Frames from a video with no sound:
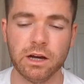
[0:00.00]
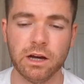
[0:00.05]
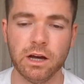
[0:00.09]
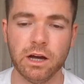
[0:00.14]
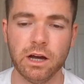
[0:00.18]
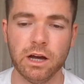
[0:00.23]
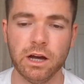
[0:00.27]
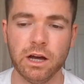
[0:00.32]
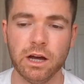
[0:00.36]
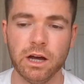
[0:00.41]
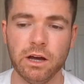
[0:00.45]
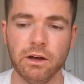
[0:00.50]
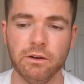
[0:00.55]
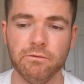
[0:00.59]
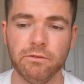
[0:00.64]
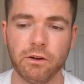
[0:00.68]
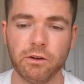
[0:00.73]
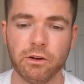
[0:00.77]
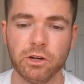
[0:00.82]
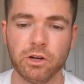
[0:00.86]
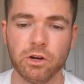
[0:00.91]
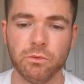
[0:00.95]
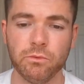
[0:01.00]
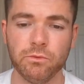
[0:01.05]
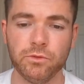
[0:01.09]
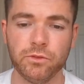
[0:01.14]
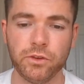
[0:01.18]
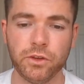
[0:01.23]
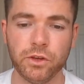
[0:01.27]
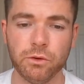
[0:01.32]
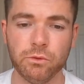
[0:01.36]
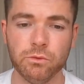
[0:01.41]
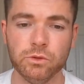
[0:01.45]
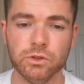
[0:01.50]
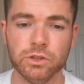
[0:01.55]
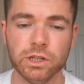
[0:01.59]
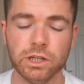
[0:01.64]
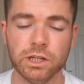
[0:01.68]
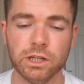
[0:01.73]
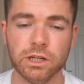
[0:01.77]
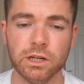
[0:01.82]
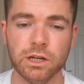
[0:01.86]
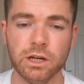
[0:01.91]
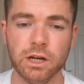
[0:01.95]
very
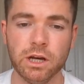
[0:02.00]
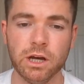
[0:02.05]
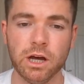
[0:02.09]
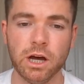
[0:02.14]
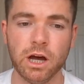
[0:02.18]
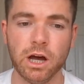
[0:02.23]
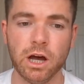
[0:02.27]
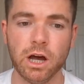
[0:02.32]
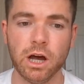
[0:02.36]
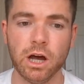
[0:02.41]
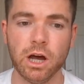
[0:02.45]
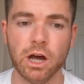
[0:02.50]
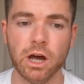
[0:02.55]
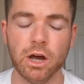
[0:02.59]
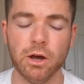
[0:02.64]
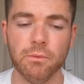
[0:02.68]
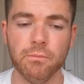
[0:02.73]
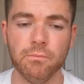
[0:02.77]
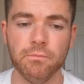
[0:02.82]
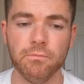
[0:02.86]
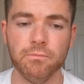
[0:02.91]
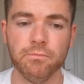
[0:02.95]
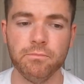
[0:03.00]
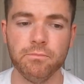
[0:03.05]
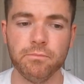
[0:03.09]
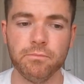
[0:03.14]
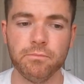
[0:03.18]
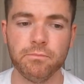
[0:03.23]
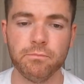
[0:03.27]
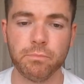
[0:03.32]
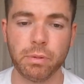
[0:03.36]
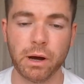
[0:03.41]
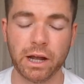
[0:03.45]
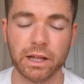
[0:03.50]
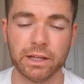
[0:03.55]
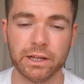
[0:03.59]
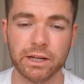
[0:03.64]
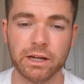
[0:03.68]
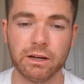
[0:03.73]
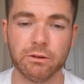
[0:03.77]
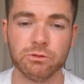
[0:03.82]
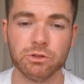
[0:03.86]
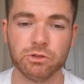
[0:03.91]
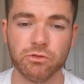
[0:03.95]
confusing. Panic.
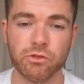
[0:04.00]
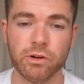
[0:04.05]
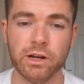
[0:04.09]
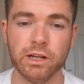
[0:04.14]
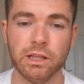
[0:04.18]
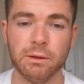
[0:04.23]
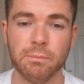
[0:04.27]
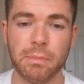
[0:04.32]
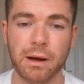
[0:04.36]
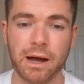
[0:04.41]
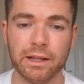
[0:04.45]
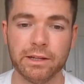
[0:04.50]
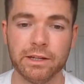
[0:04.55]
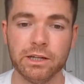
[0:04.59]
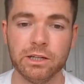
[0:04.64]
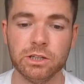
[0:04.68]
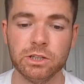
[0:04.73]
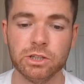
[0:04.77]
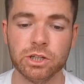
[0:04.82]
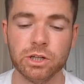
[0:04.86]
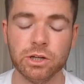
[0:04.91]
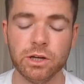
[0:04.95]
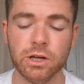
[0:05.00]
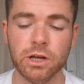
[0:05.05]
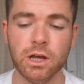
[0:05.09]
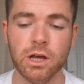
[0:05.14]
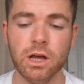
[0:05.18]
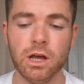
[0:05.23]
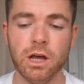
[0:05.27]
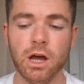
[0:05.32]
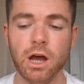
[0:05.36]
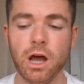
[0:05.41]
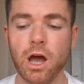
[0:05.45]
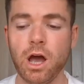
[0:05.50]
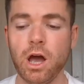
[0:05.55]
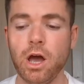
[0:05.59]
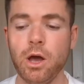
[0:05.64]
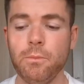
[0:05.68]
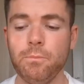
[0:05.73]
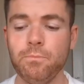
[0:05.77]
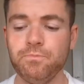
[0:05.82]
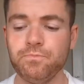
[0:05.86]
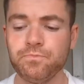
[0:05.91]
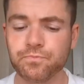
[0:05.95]
I was greatly panicked.
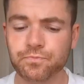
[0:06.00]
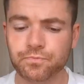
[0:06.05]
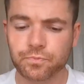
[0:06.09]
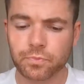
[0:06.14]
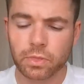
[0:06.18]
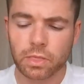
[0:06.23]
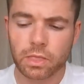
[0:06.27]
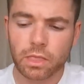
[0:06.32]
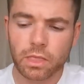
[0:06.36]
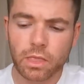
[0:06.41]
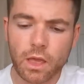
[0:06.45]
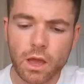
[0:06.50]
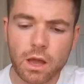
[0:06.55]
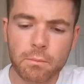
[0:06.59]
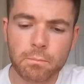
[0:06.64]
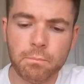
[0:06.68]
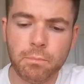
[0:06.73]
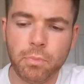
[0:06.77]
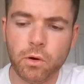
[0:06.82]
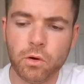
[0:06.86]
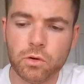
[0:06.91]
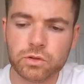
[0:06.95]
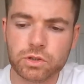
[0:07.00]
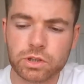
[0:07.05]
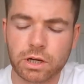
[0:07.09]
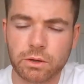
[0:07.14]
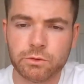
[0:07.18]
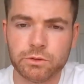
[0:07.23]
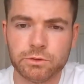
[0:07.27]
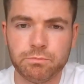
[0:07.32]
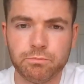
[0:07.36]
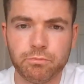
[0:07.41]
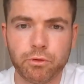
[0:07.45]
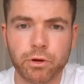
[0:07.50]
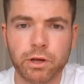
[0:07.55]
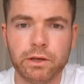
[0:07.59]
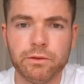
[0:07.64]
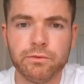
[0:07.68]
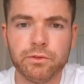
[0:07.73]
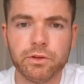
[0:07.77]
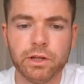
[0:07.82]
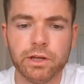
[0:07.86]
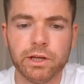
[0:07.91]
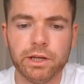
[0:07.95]
Um, but I was
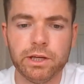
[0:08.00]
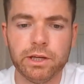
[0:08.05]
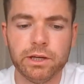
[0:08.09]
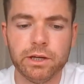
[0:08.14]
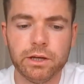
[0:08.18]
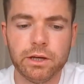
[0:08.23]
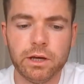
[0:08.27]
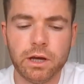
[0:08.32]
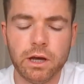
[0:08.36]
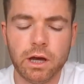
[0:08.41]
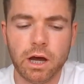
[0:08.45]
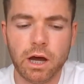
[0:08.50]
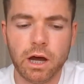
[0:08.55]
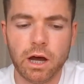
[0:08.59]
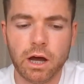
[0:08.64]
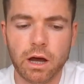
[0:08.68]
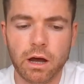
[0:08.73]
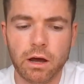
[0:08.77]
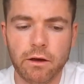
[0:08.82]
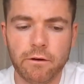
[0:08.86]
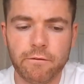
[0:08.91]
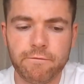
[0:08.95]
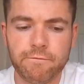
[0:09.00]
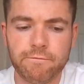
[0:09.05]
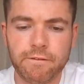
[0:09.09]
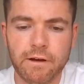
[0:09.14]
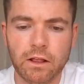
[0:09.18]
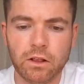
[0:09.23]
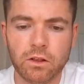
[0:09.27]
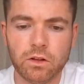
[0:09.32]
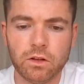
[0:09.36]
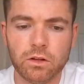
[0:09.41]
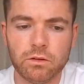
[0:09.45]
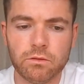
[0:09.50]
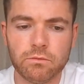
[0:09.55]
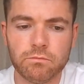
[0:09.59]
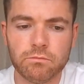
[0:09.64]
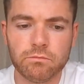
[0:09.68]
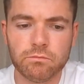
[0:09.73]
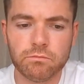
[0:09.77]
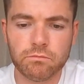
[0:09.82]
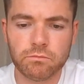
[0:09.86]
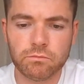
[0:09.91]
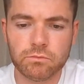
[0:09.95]
briefly felt
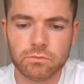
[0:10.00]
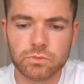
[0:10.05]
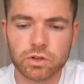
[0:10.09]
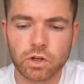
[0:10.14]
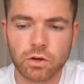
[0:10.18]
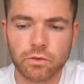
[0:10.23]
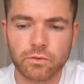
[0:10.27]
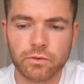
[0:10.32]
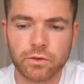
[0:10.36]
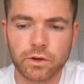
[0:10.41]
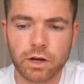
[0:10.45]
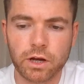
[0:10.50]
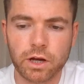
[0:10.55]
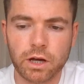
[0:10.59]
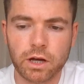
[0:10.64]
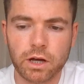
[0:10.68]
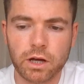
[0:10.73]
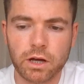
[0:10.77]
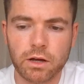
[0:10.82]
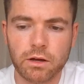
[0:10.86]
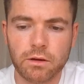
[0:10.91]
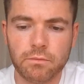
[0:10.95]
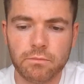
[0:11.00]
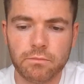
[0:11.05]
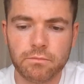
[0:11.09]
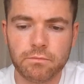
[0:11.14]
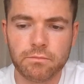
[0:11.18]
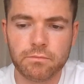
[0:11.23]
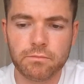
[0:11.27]
sort of a